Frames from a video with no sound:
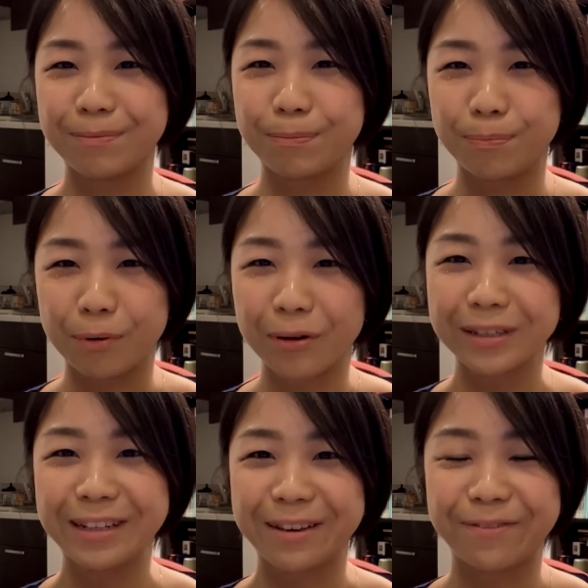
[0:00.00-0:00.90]

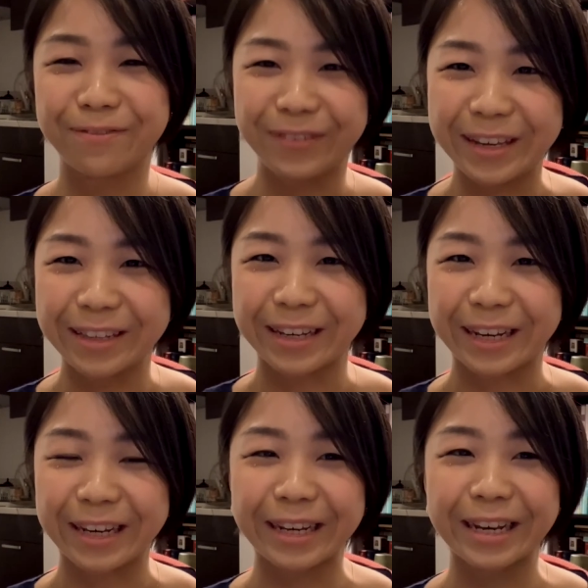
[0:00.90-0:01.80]
bodily
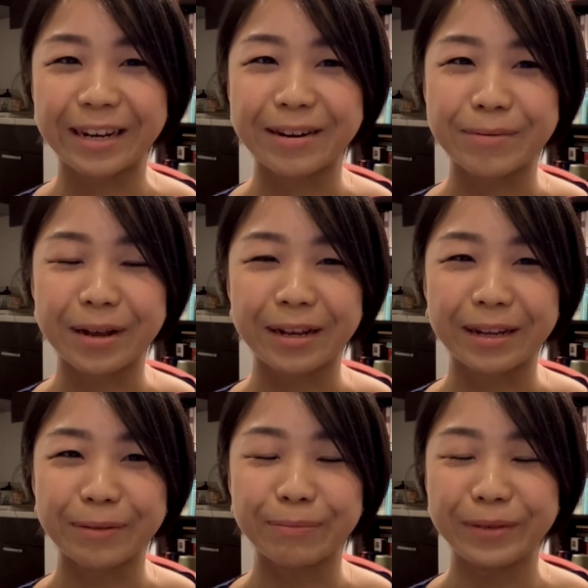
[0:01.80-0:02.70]
feeling
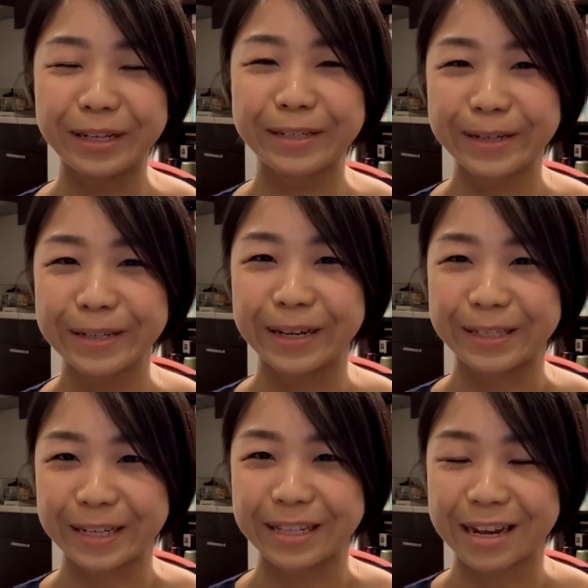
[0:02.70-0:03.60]
and
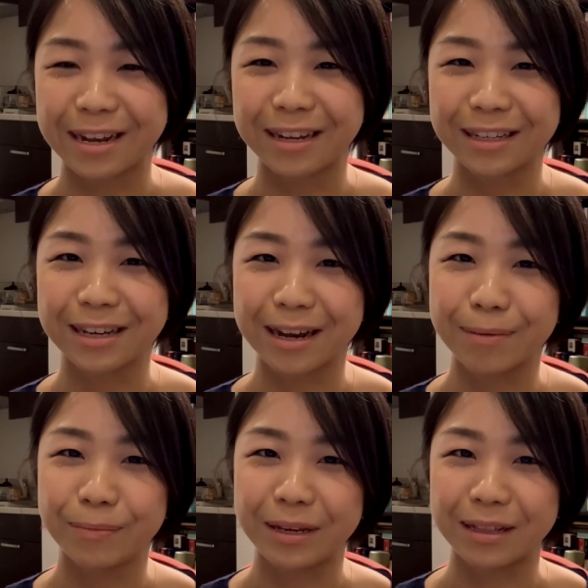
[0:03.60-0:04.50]
internalizing that
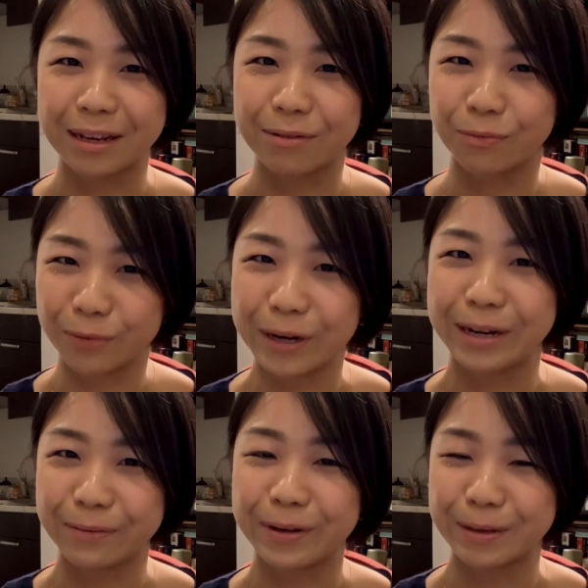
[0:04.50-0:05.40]
can be
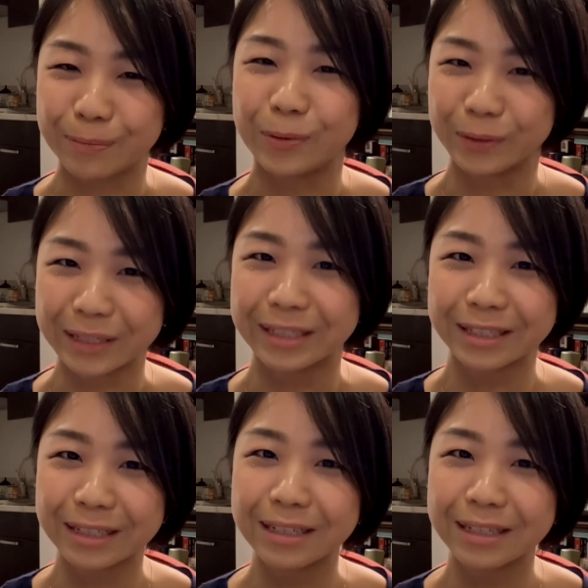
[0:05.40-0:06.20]
really, really important.